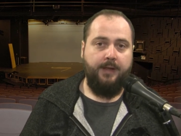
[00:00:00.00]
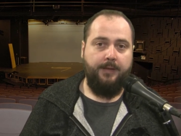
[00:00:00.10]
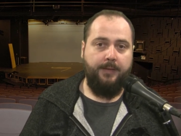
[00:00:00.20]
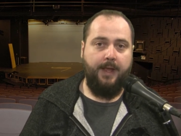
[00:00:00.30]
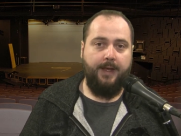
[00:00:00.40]

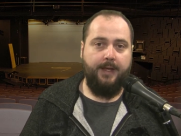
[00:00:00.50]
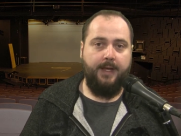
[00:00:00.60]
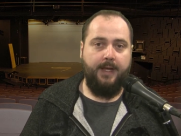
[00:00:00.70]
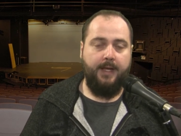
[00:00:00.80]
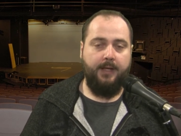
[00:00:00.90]
than
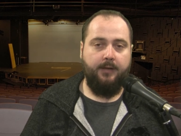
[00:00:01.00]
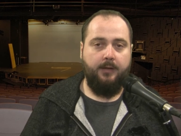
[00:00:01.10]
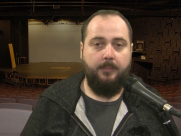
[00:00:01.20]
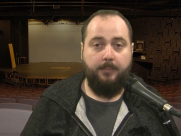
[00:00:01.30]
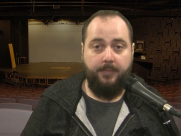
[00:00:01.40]

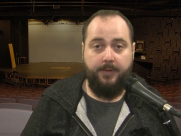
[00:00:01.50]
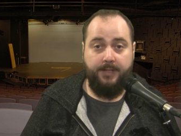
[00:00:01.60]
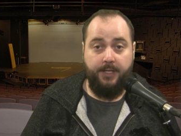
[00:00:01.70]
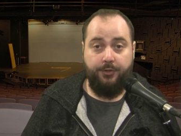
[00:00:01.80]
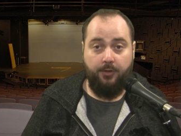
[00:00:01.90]
in the
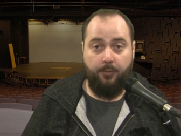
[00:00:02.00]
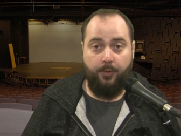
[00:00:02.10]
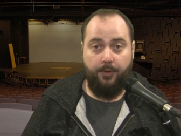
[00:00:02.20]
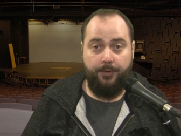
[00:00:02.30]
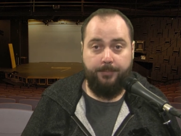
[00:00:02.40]
digital
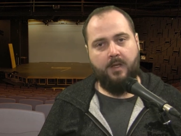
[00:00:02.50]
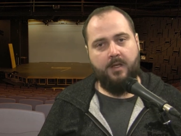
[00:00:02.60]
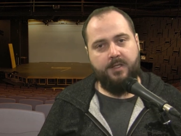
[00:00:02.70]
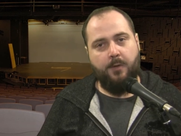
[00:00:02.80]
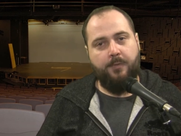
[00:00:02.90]
world.
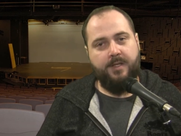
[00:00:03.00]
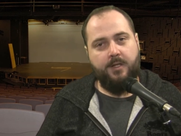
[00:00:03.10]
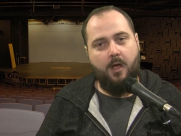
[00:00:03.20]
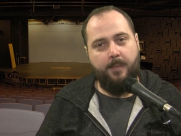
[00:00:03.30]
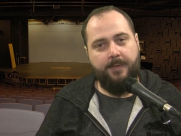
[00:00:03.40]
So this
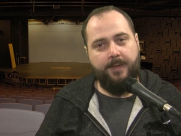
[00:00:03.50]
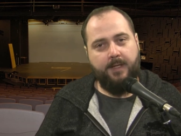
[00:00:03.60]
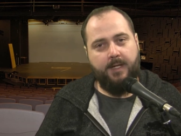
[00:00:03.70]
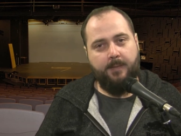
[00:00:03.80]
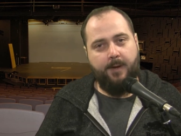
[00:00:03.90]
got me
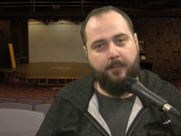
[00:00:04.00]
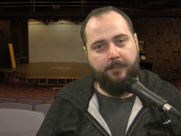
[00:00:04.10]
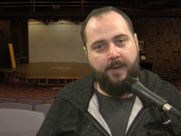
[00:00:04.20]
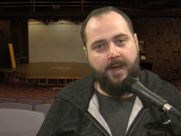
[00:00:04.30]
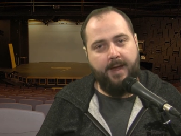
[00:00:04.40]
thinking about
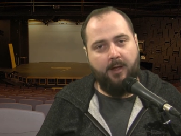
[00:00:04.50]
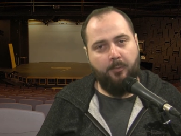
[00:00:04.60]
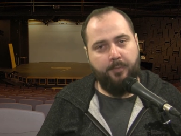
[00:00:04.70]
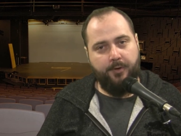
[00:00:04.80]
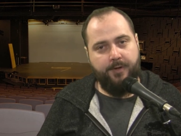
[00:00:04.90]
Fay
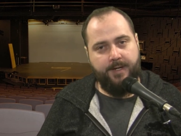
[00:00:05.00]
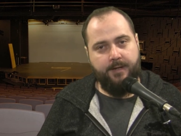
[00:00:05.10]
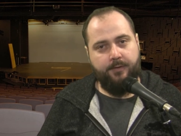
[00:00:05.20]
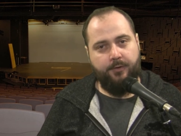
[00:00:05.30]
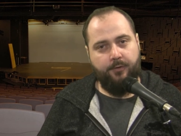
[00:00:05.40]

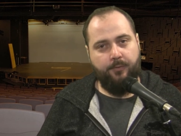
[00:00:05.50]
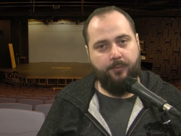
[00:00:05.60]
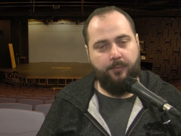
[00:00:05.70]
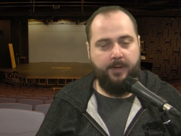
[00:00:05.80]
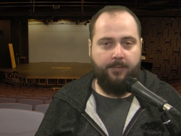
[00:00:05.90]
Alberti,
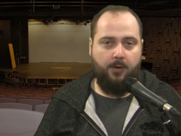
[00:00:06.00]
who we've